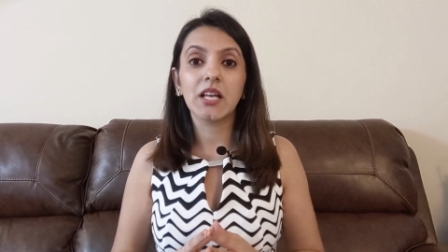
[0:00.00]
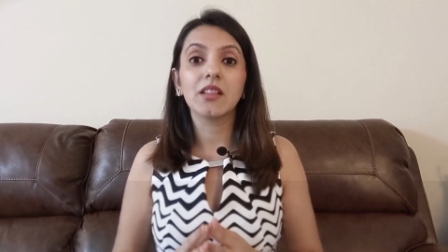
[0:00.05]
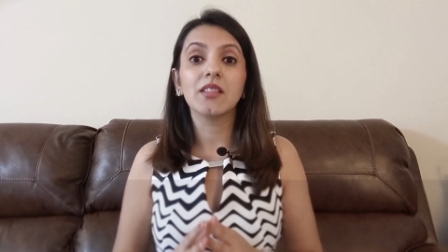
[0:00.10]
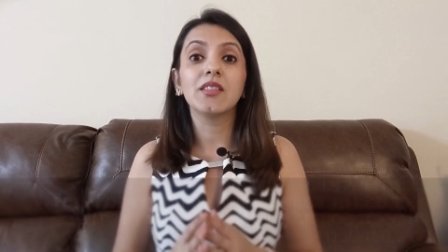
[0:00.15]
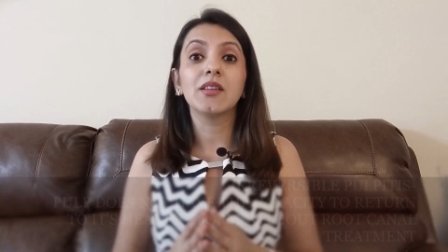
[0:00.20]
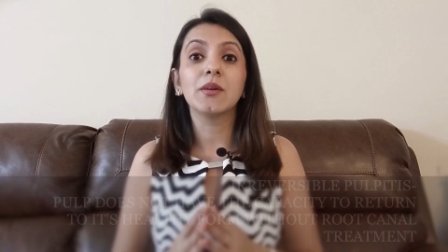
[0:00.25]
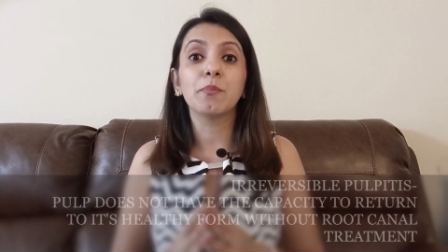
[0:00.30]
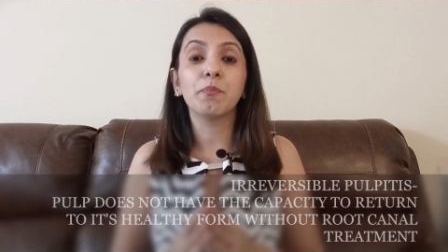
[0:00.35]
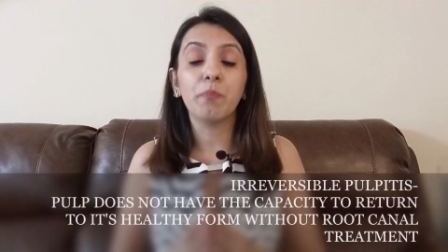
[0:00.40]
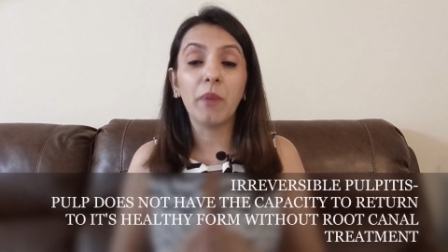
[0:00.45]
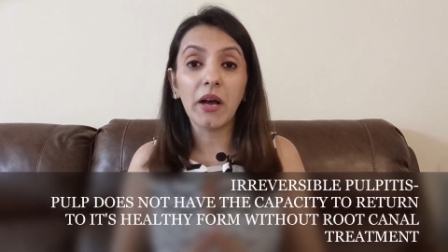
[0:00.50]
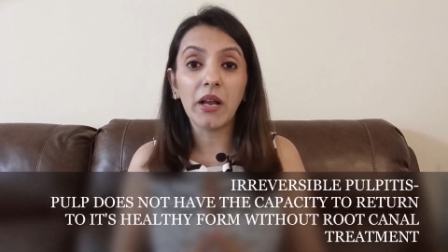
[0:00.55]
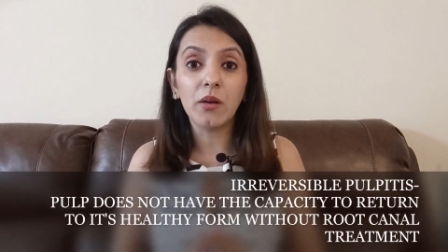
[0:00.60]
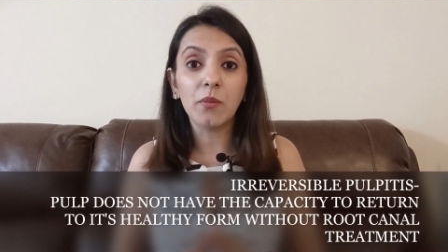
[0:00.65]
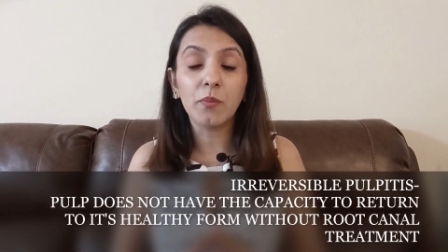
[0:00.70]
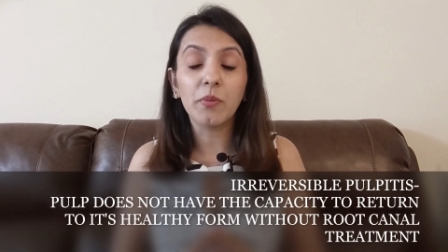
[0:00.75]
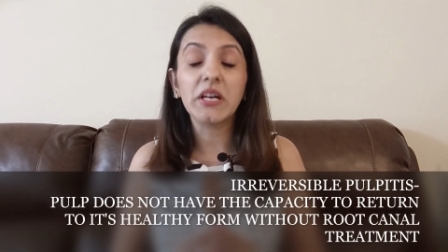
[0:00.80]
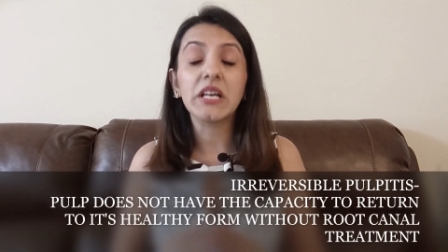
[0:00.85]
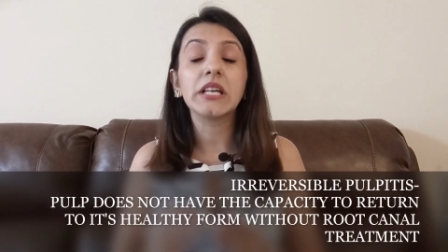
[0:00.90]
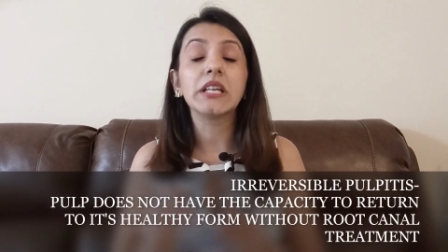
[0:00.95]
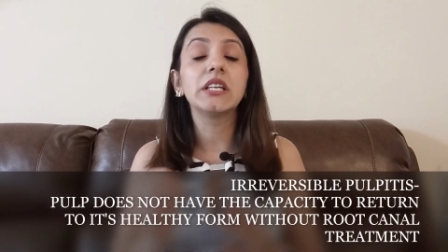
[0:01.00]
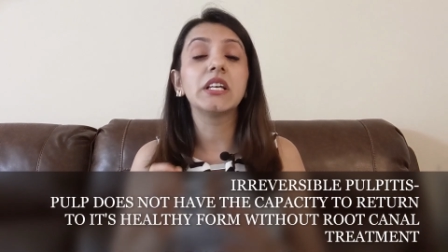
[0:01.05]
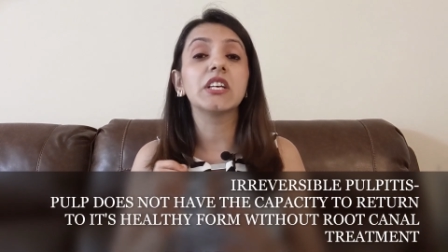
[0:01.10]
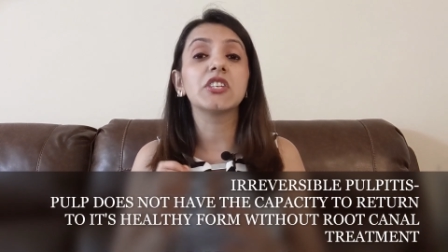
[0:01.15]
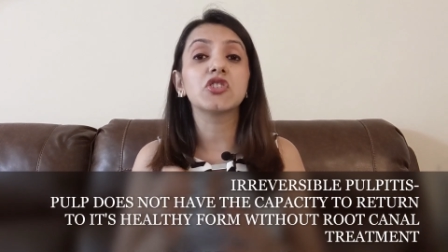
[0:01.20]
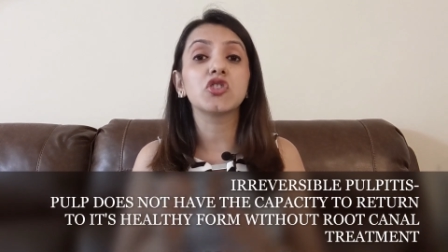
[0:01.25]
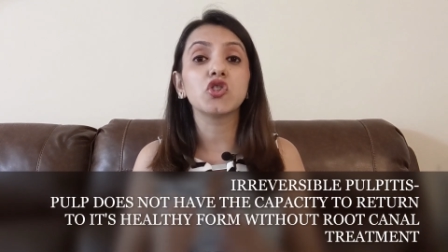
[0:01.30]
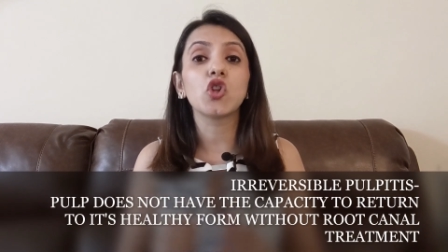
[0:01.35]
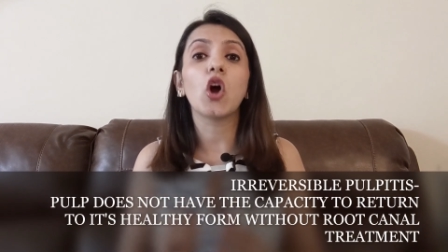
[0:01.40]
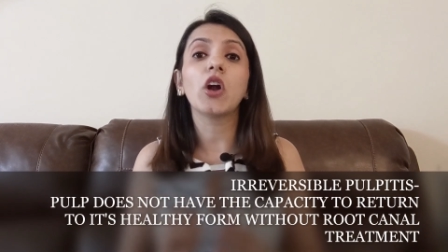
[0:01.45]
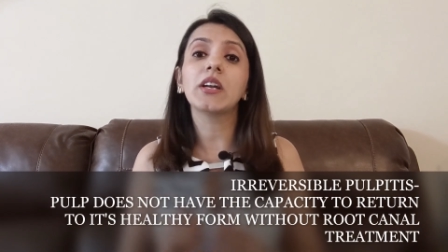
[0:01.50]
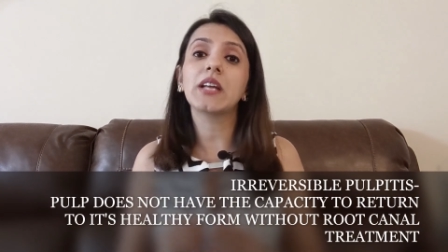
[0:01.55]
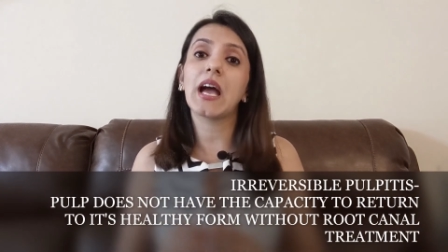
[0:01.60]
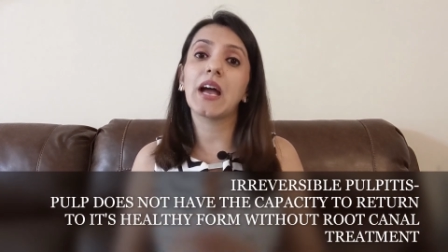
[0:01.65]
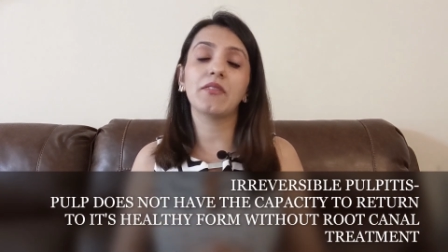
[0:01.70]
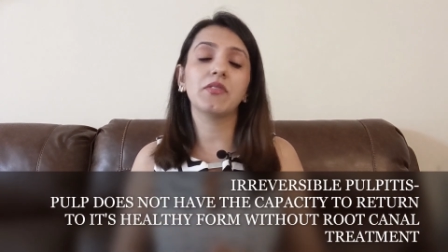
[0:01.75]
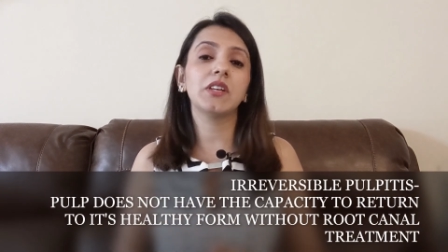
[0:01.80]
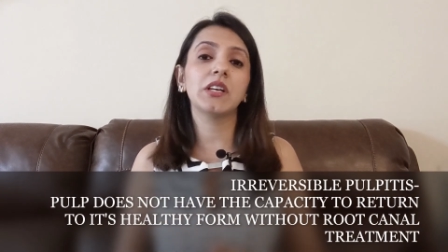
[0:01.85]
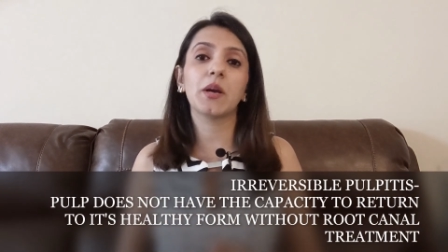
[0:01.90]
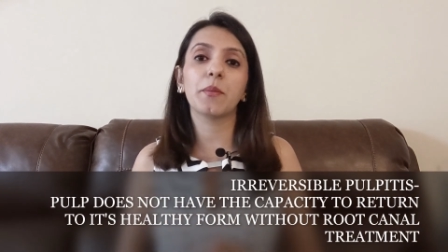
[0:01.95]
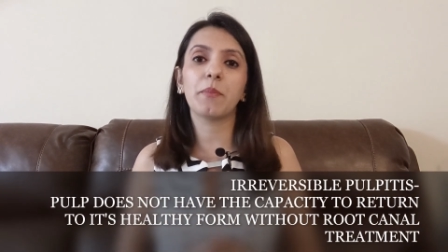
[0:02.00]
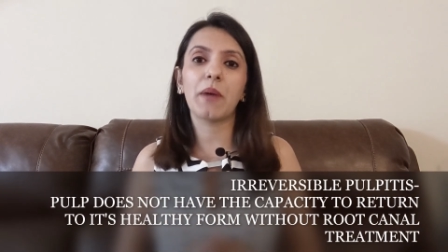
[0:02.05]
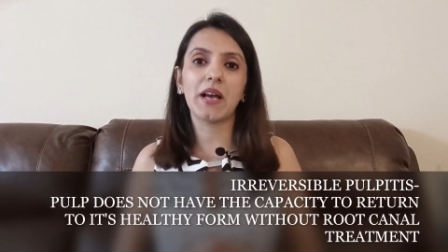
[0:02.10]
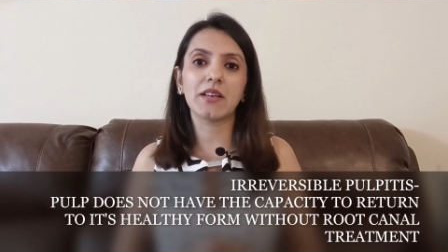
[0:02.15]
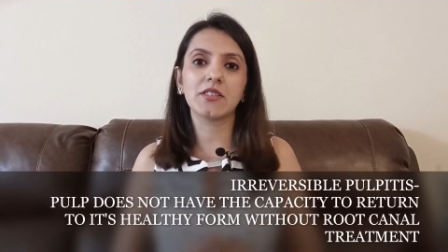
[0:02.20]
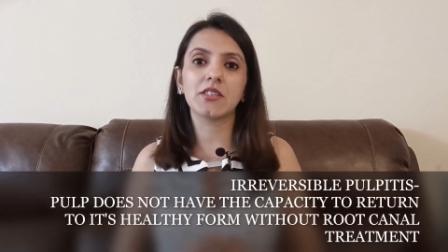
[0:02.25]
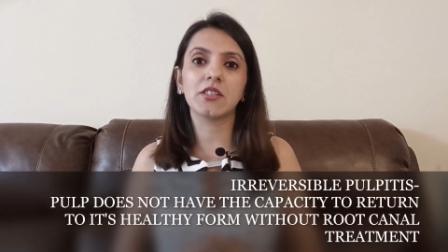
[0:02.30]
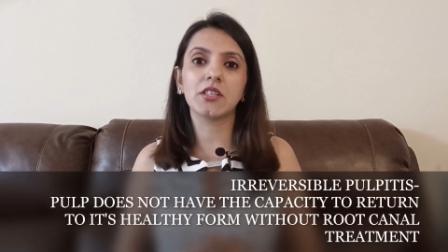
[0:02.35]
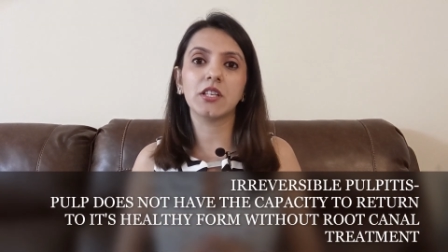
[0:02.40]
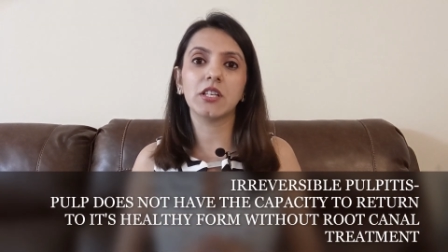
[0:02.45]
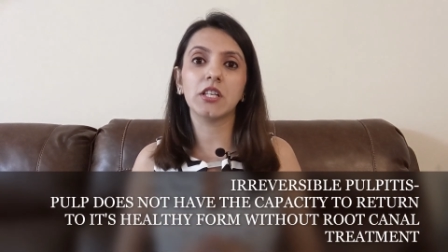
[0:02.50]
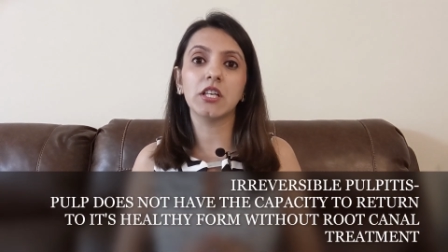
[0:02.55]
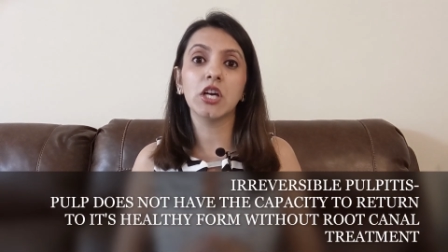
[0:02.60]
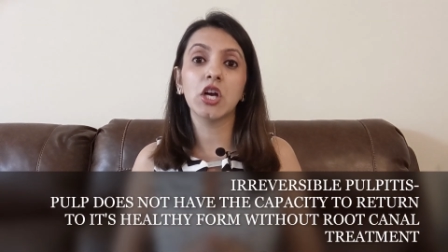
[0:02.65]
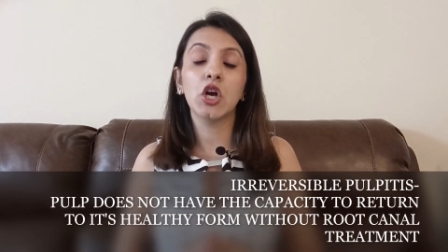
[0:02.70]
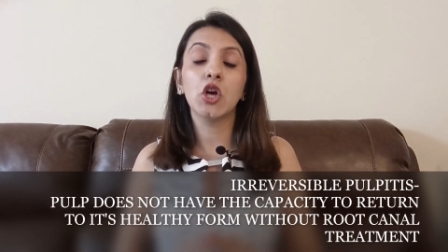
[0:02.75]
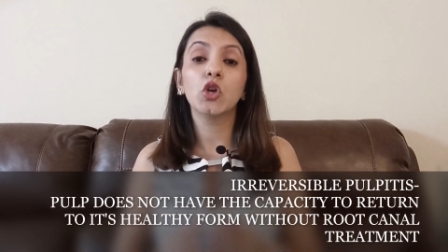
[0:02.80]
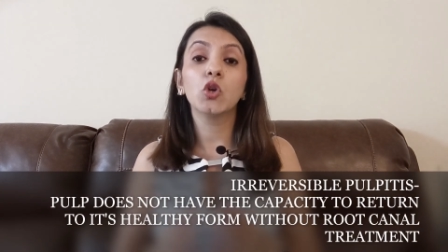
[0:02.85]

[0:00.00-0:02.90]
the pulp does not have the capacity